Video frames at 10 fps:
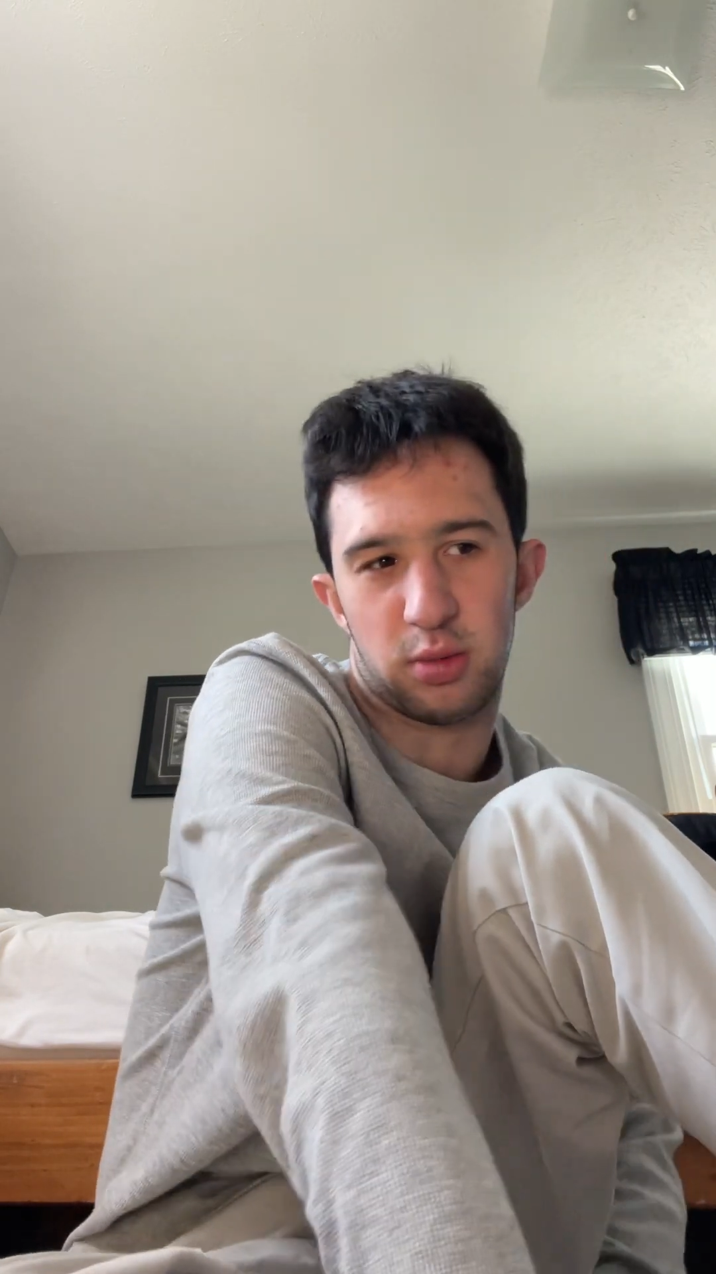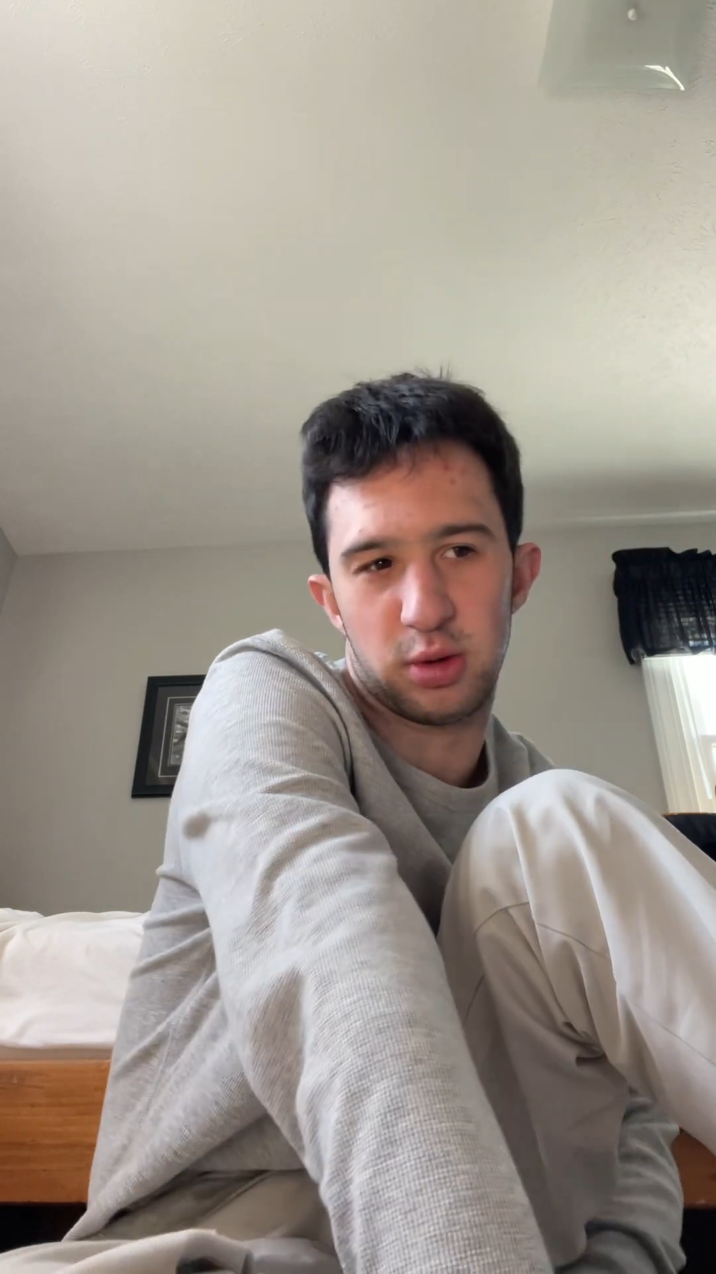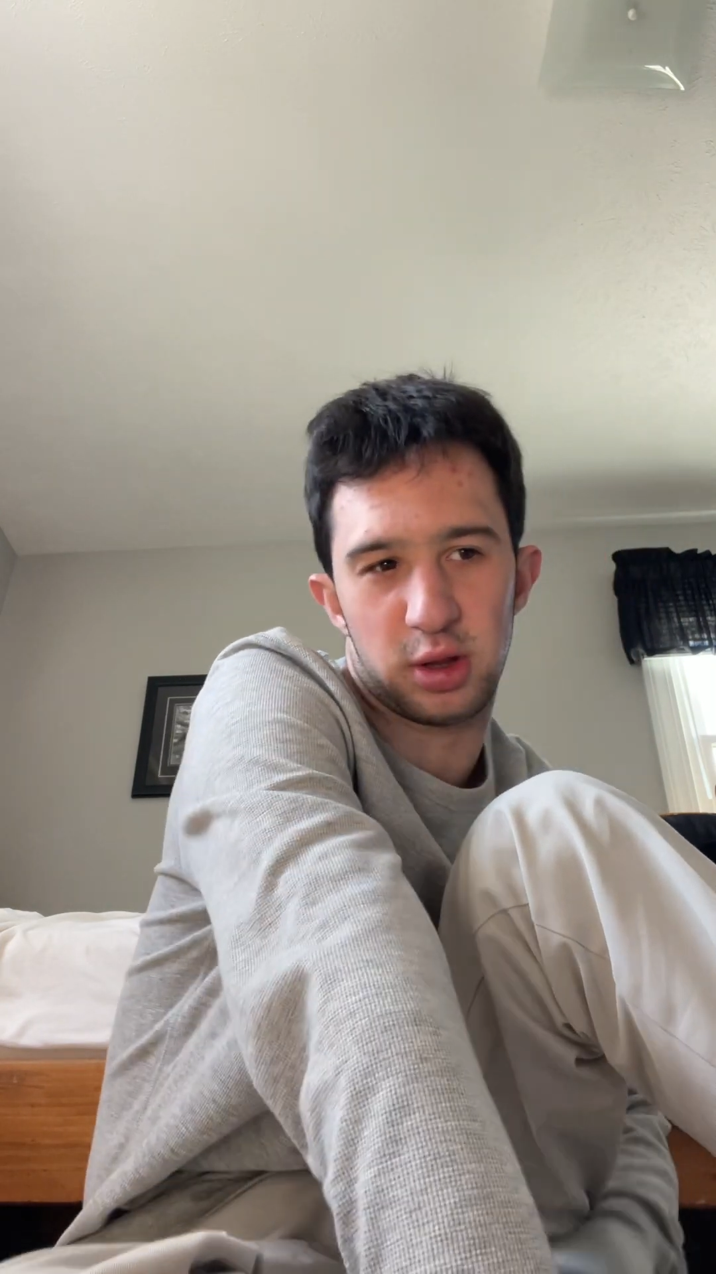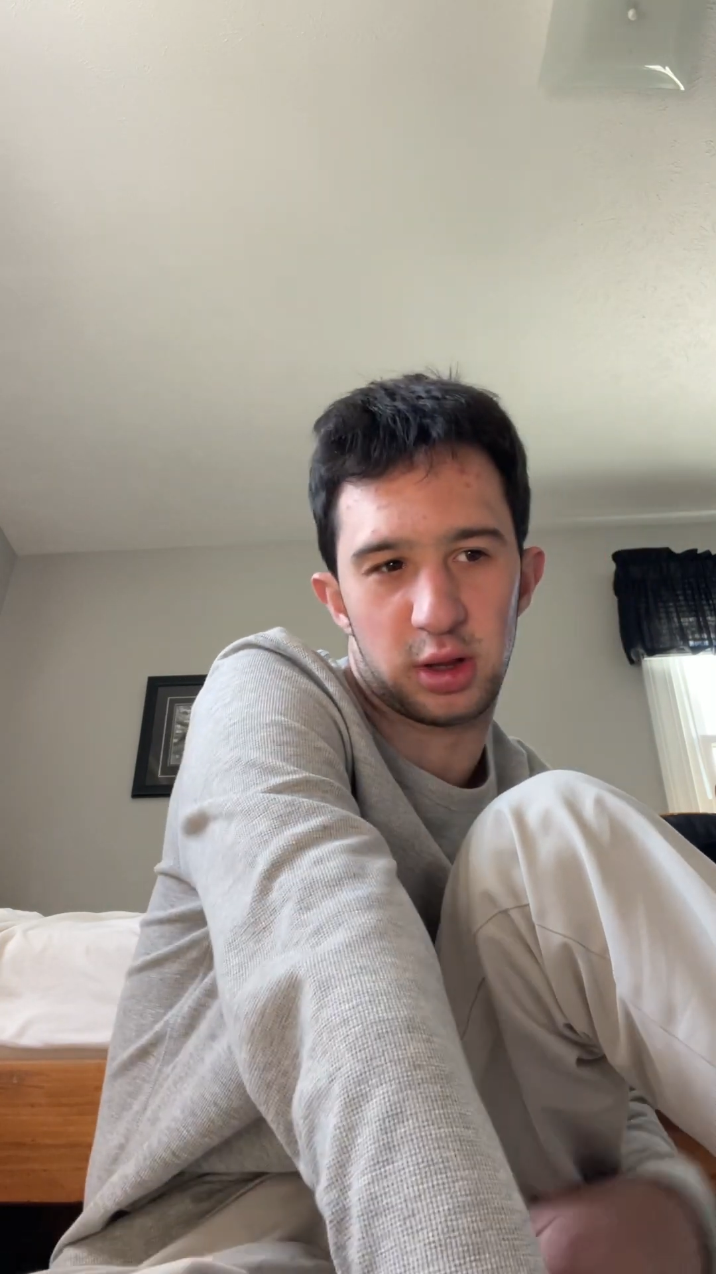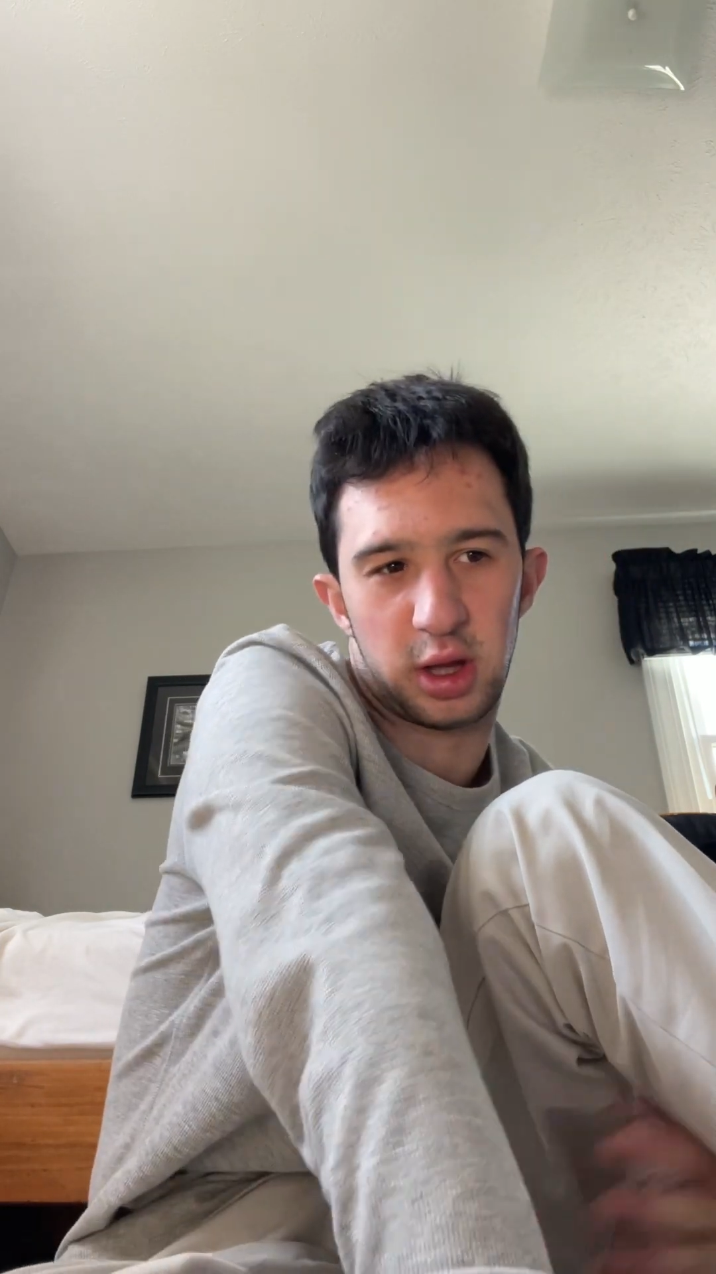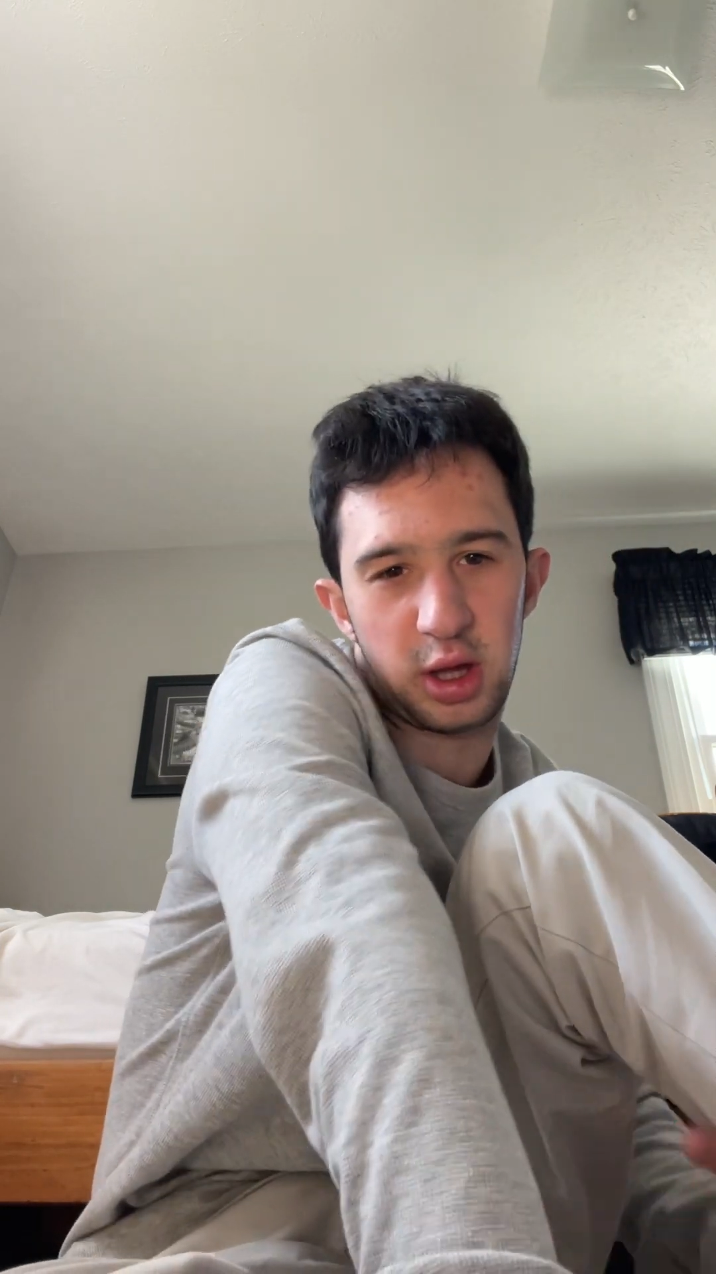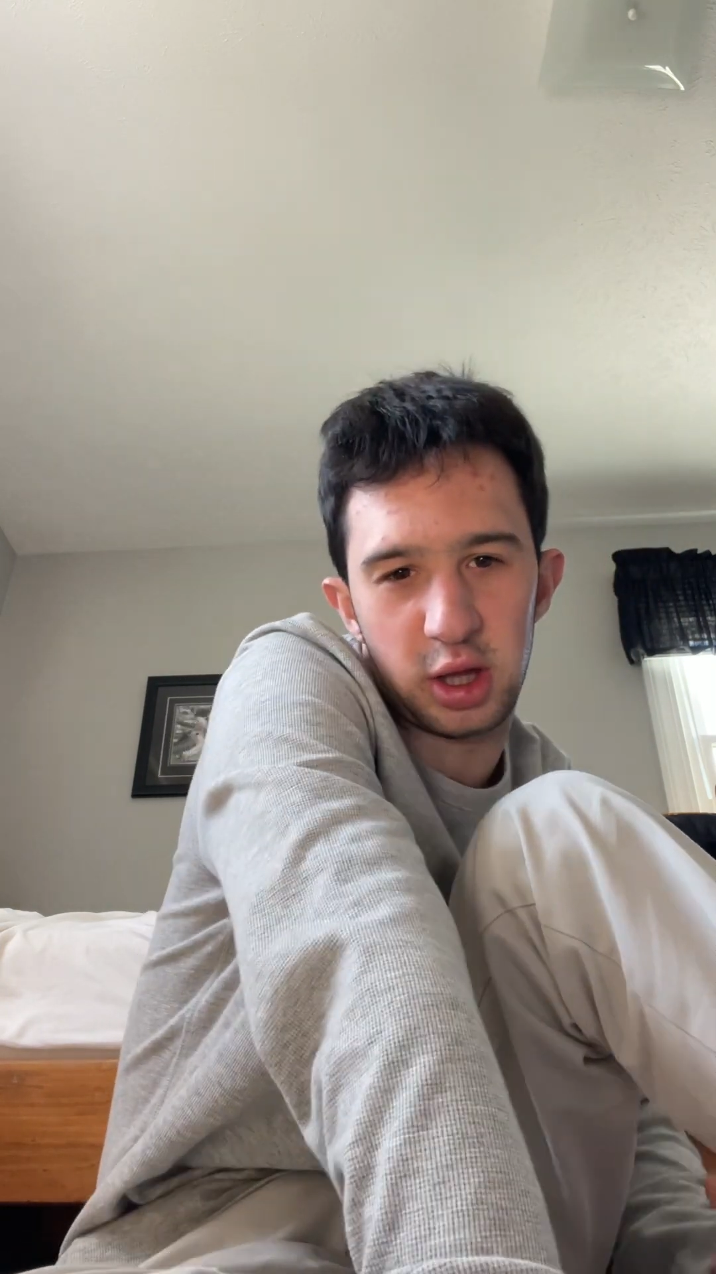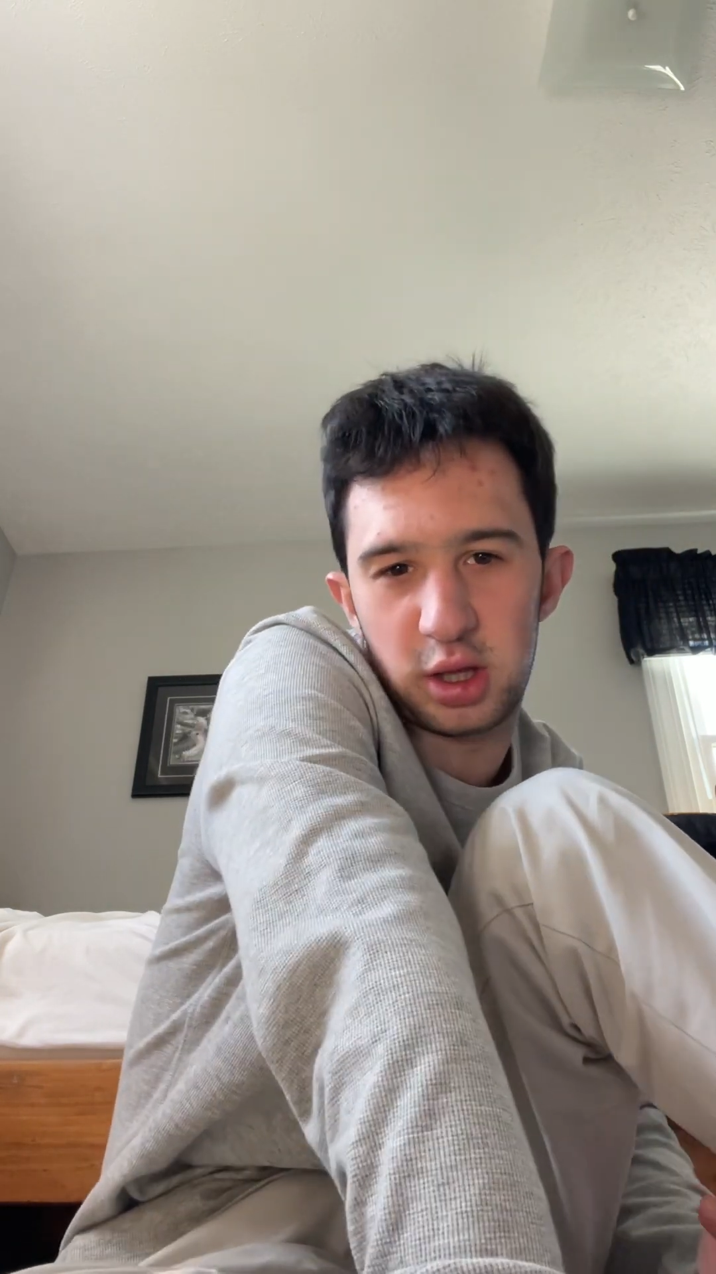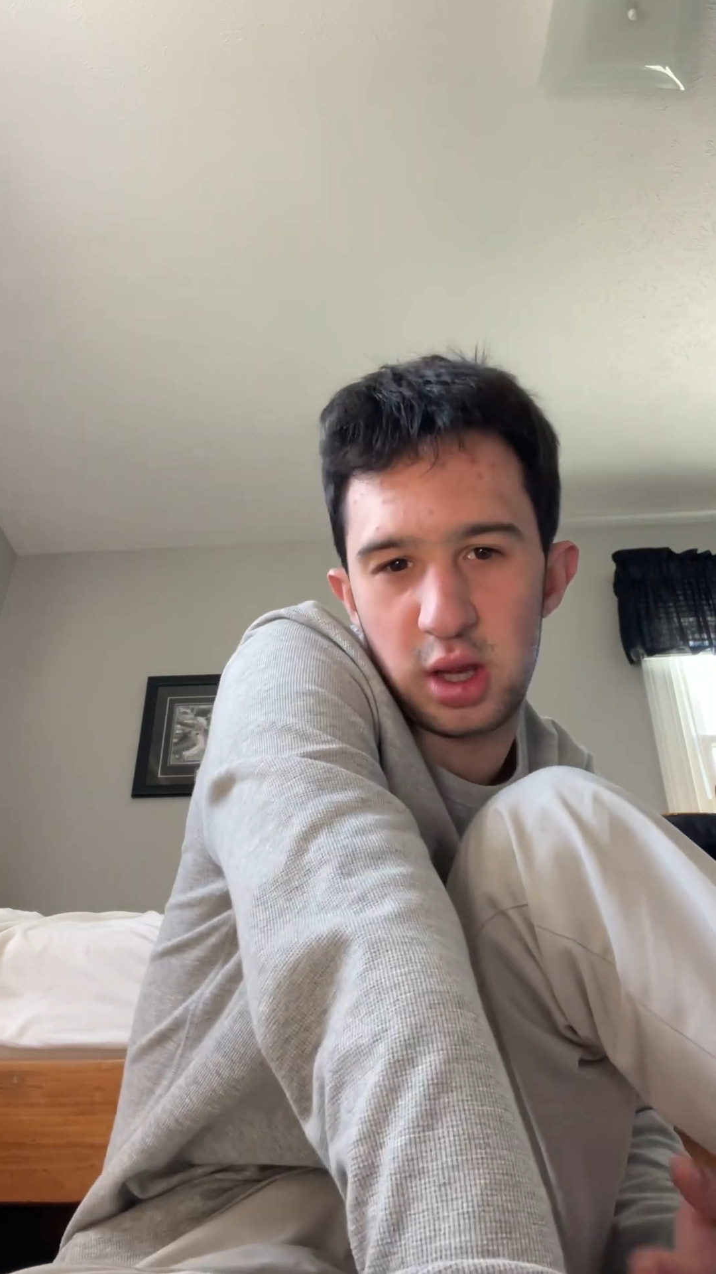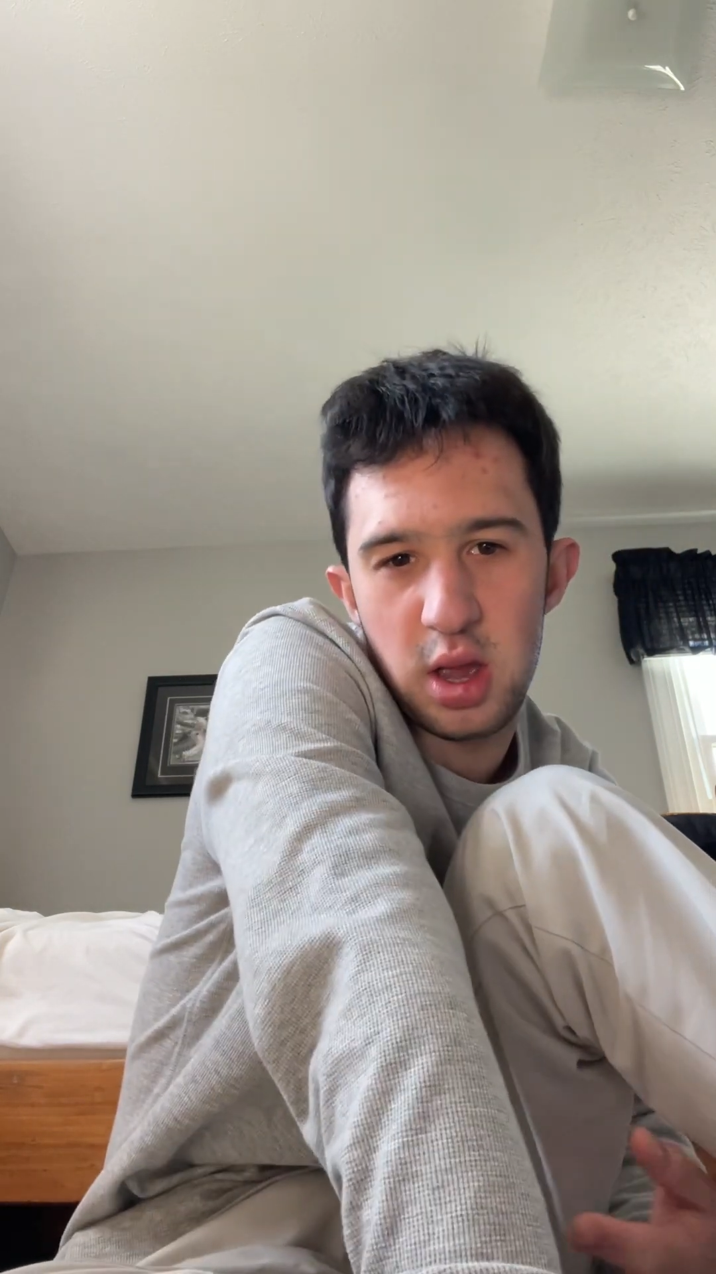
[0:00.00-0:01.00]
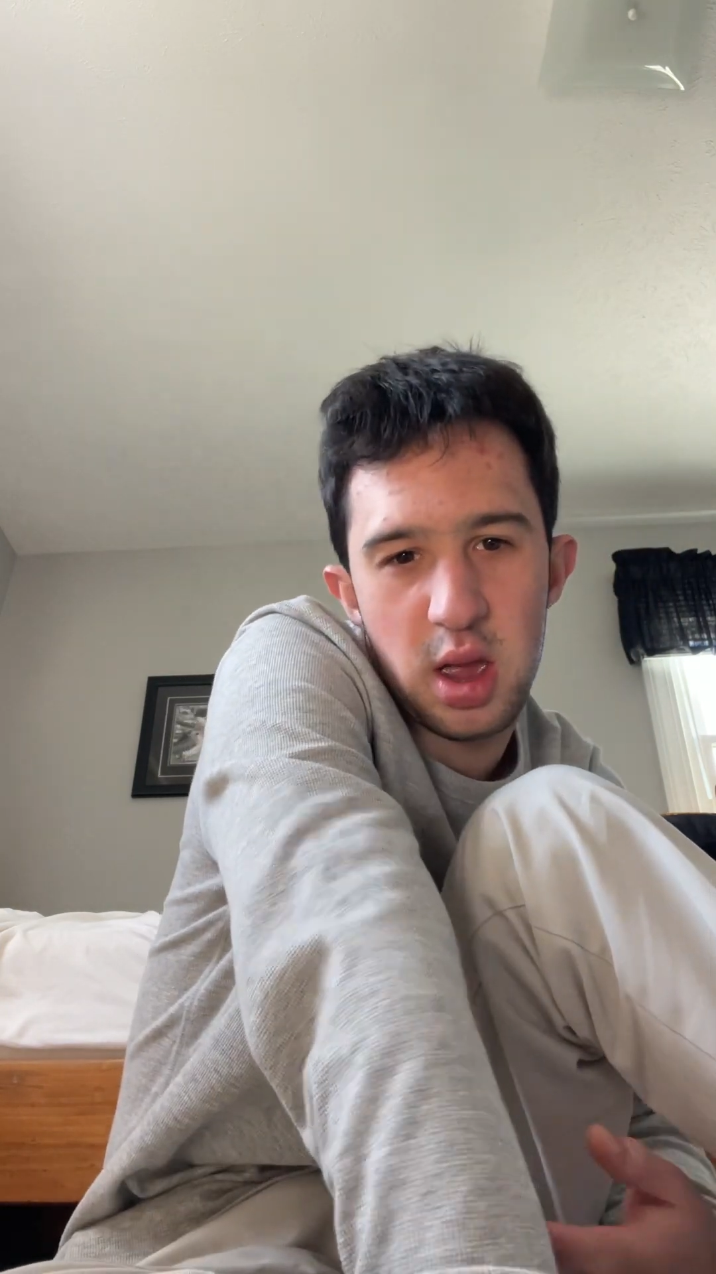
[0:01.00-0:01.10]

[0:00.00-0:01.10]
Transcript: really like it.